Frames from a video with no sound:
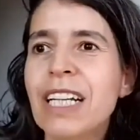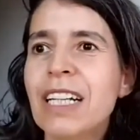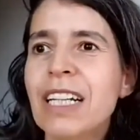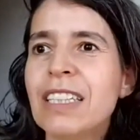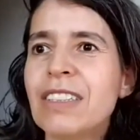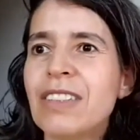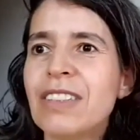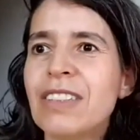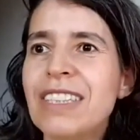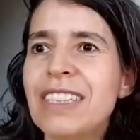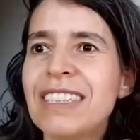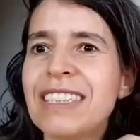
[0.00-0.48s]

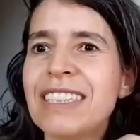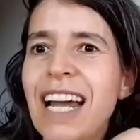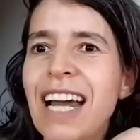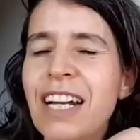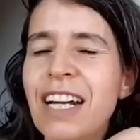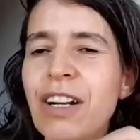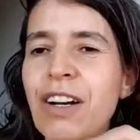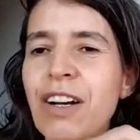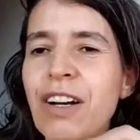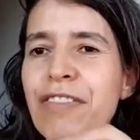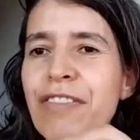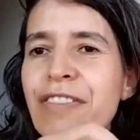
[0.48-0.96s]
So this
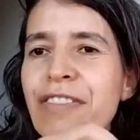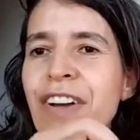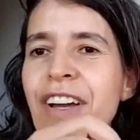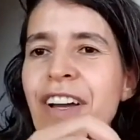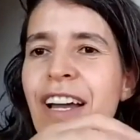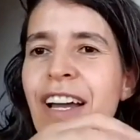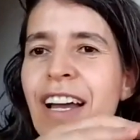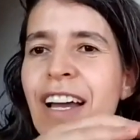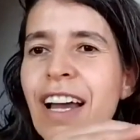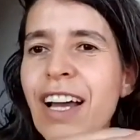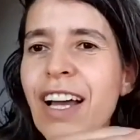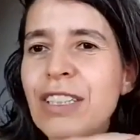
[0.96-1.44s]
kind of
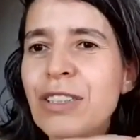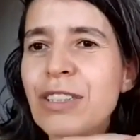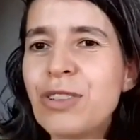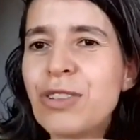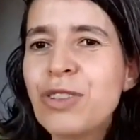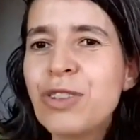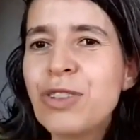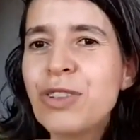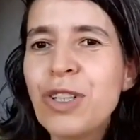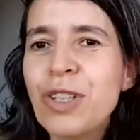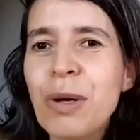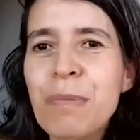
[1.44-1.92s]

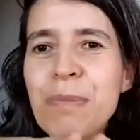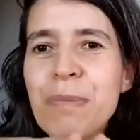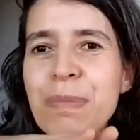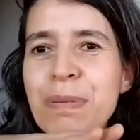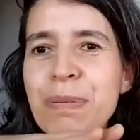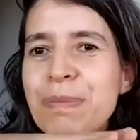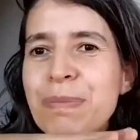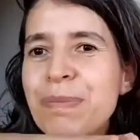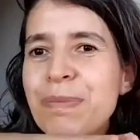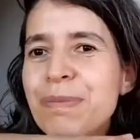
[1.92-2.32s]
sub